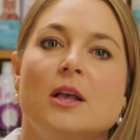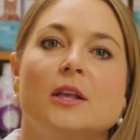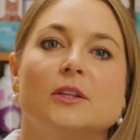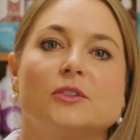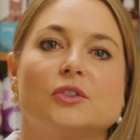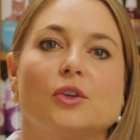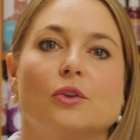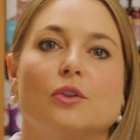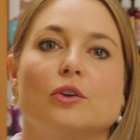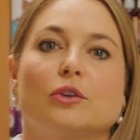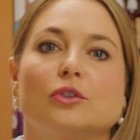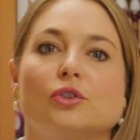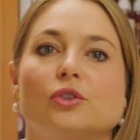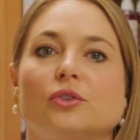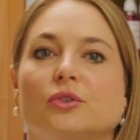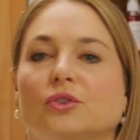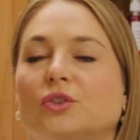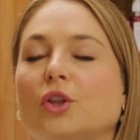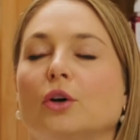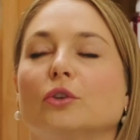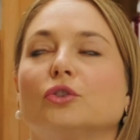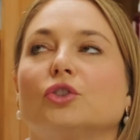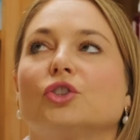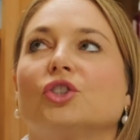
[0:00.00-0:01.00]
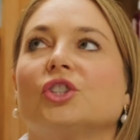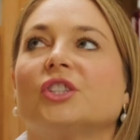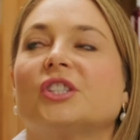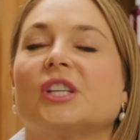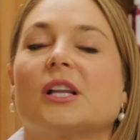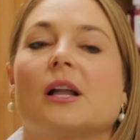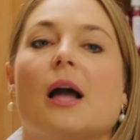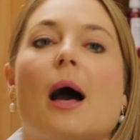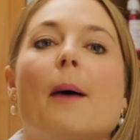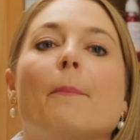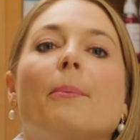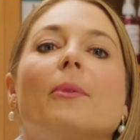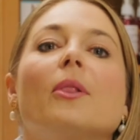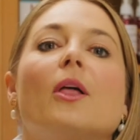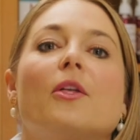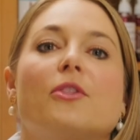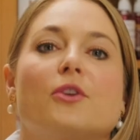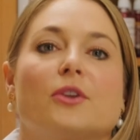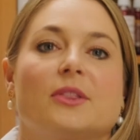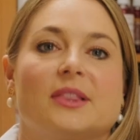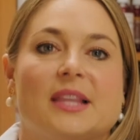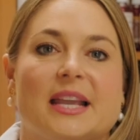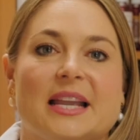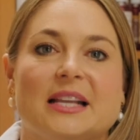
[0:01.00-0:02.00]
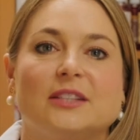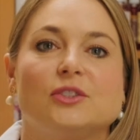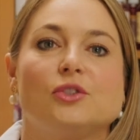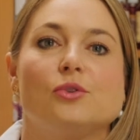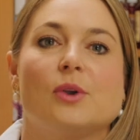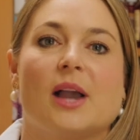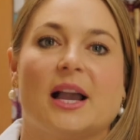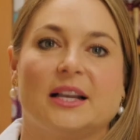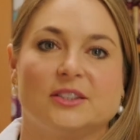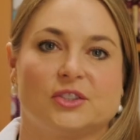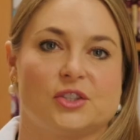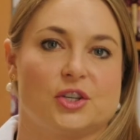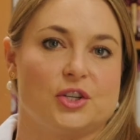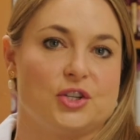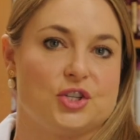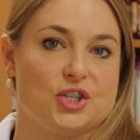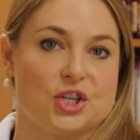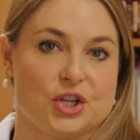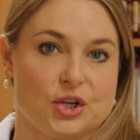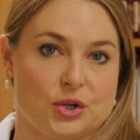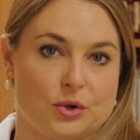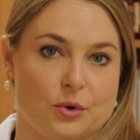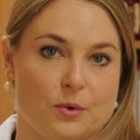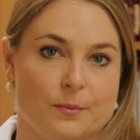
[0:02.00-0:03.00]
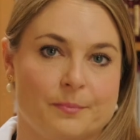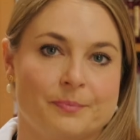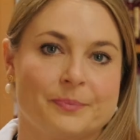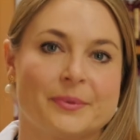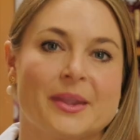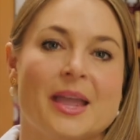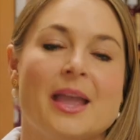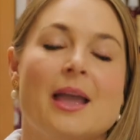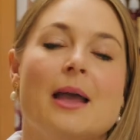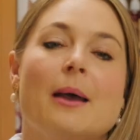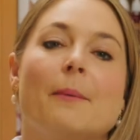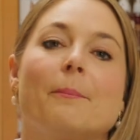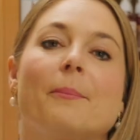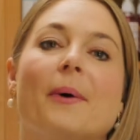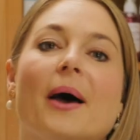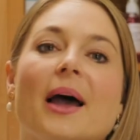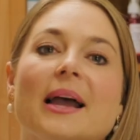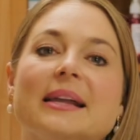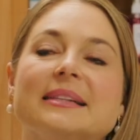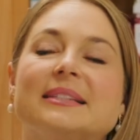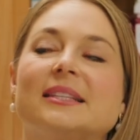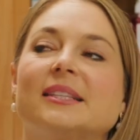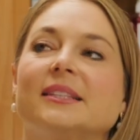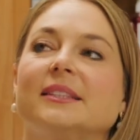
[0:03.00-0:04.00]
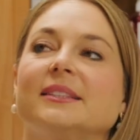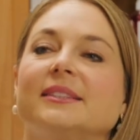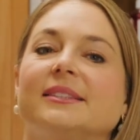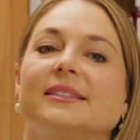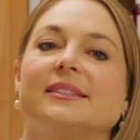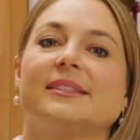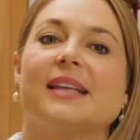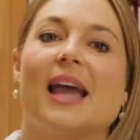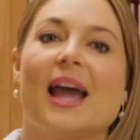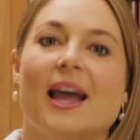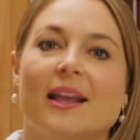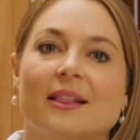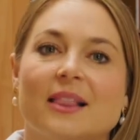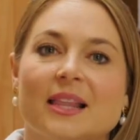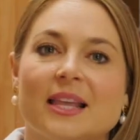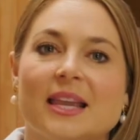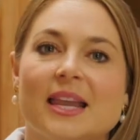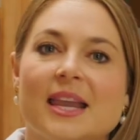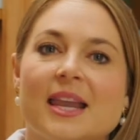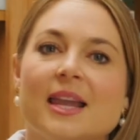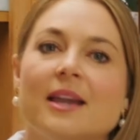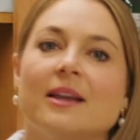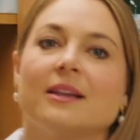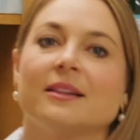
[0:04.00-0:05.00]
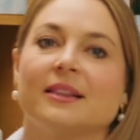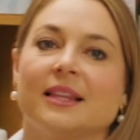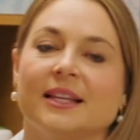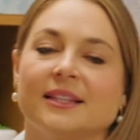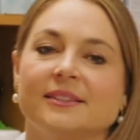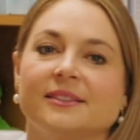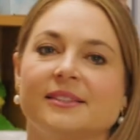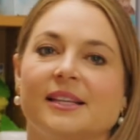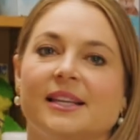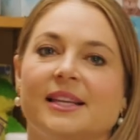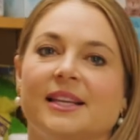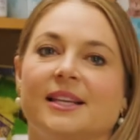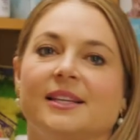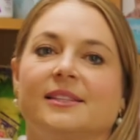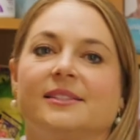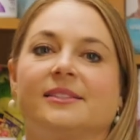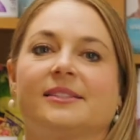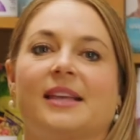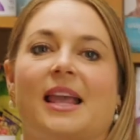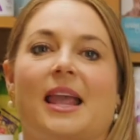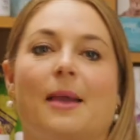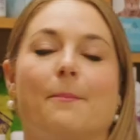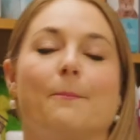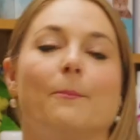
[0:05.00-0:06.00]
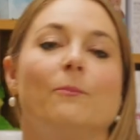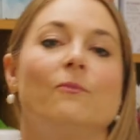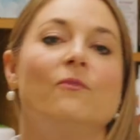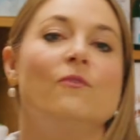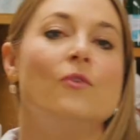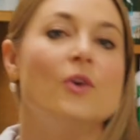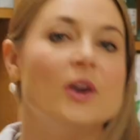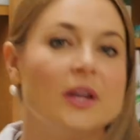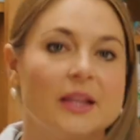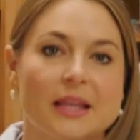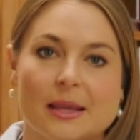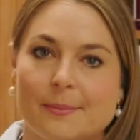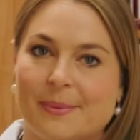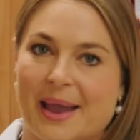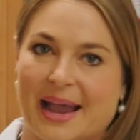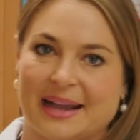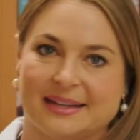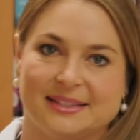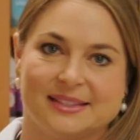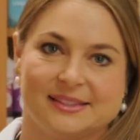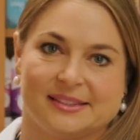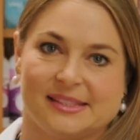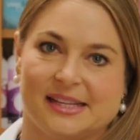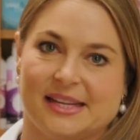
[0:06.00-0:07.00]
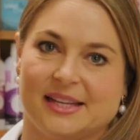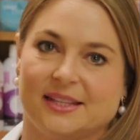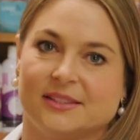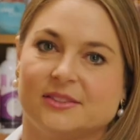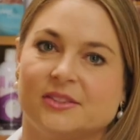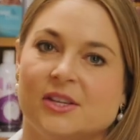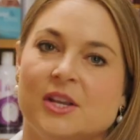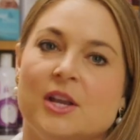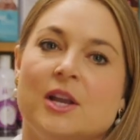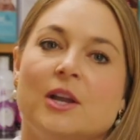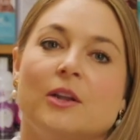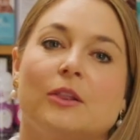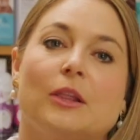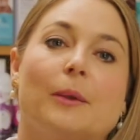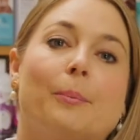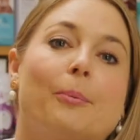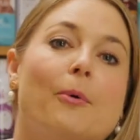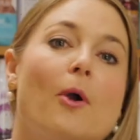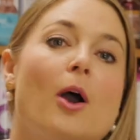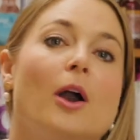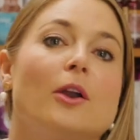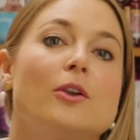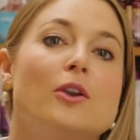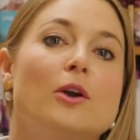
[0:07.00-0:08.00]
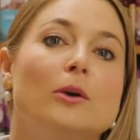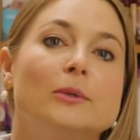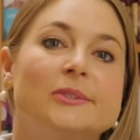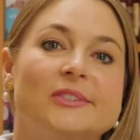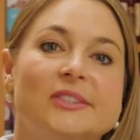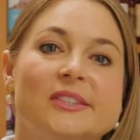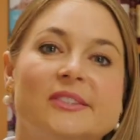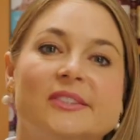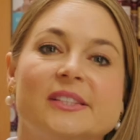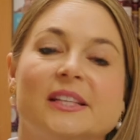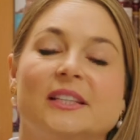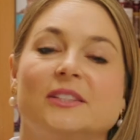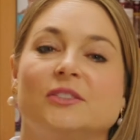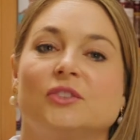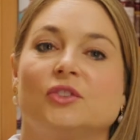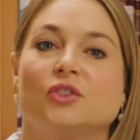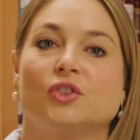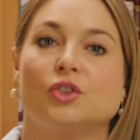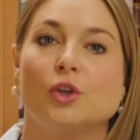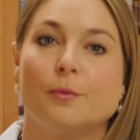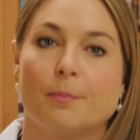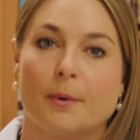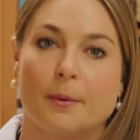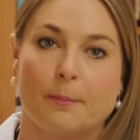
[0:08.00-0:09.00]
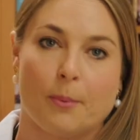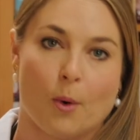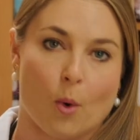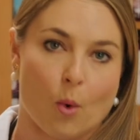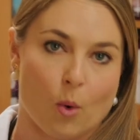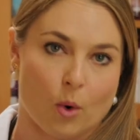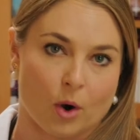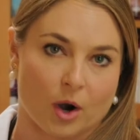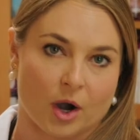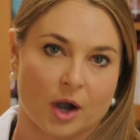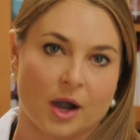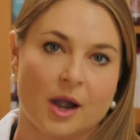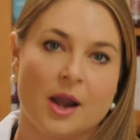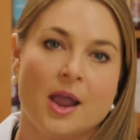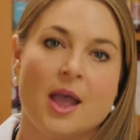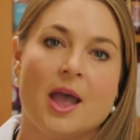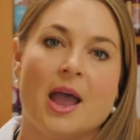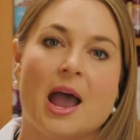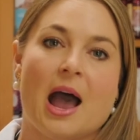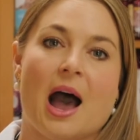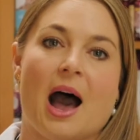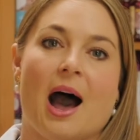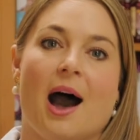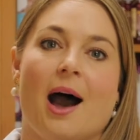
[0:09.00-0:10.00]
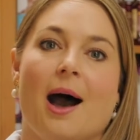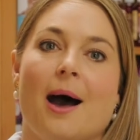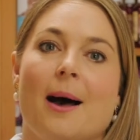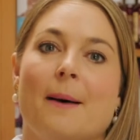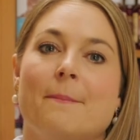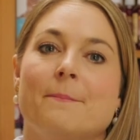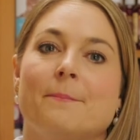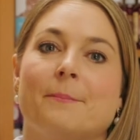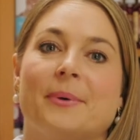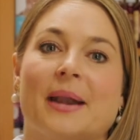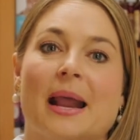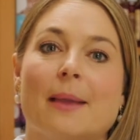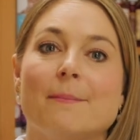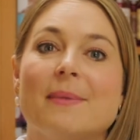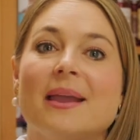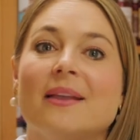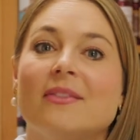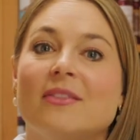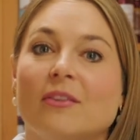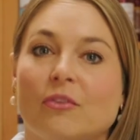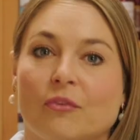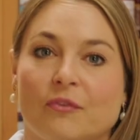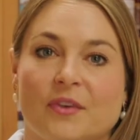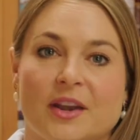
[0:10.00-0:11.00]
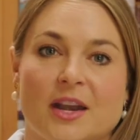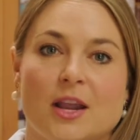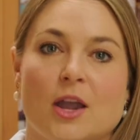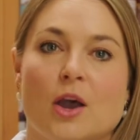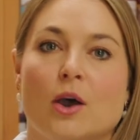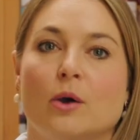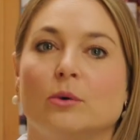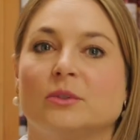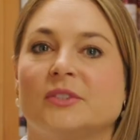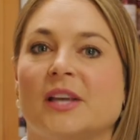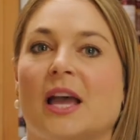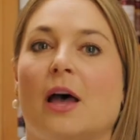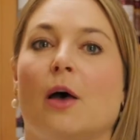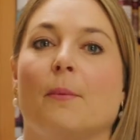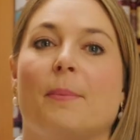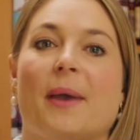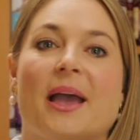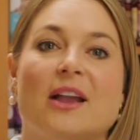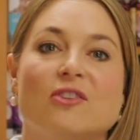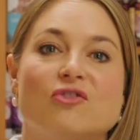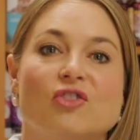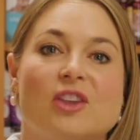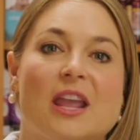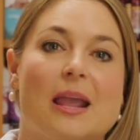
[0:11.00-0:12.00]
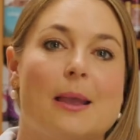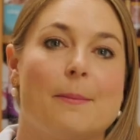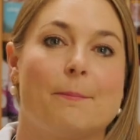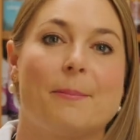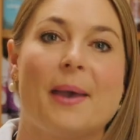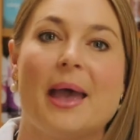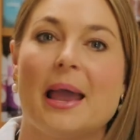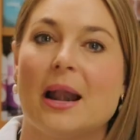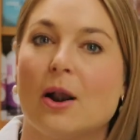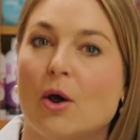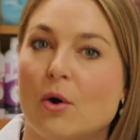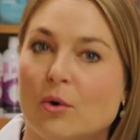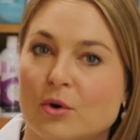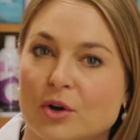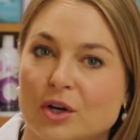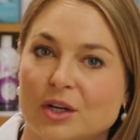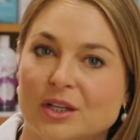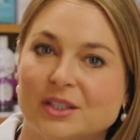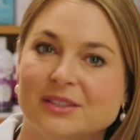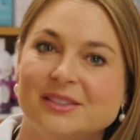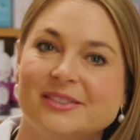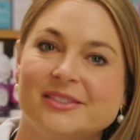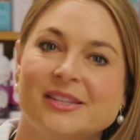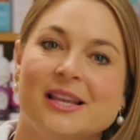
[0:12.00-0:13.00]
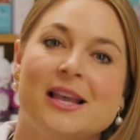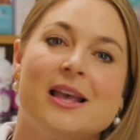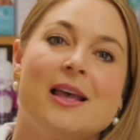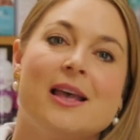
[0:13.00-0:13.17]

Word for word: So those are just a couple other things you guys could do. But sadly, this is a really bad disease. The prognosis is super poor, um, but I made this video to help educate pet owners,